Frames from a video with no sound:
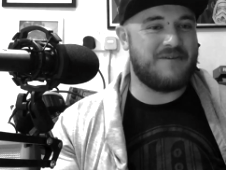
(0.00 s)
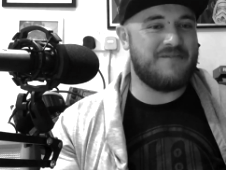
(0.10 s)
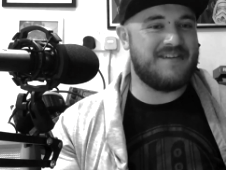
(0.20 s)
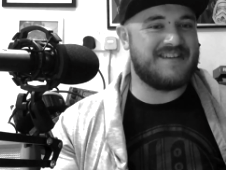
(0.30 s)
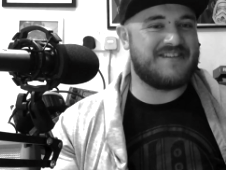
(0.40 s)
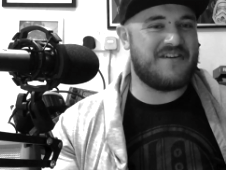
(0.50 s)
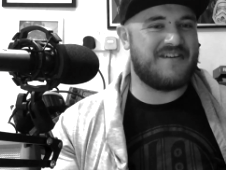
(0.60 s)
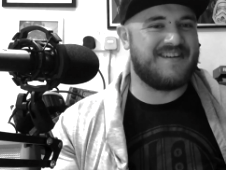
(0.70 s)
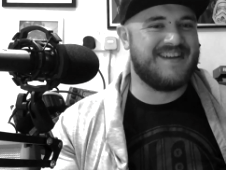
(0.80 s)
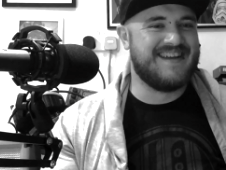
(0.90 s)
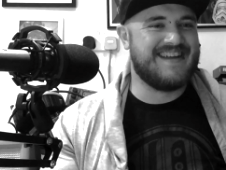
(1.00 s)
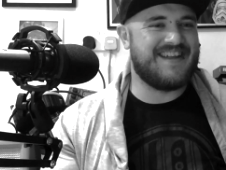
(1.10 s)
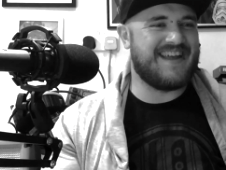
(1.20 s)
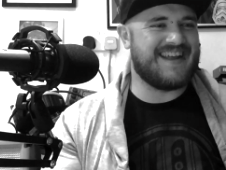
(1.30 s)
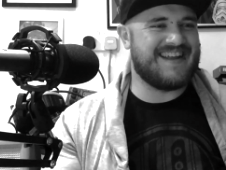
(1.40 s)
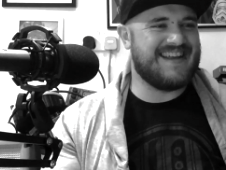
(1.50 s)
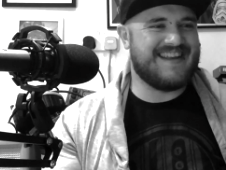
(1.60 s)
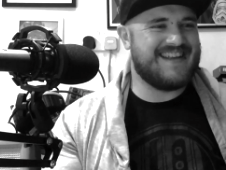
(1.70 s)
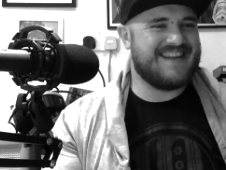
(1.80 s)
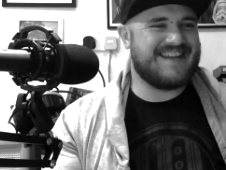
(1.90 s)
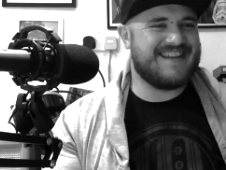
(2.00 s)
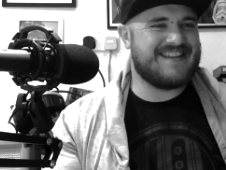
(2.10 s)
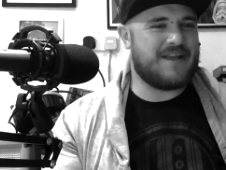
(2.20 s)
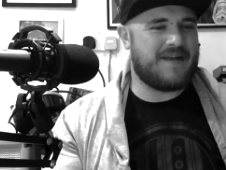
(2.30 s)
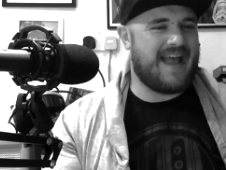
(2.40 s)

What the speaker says: Women are strong. Like, so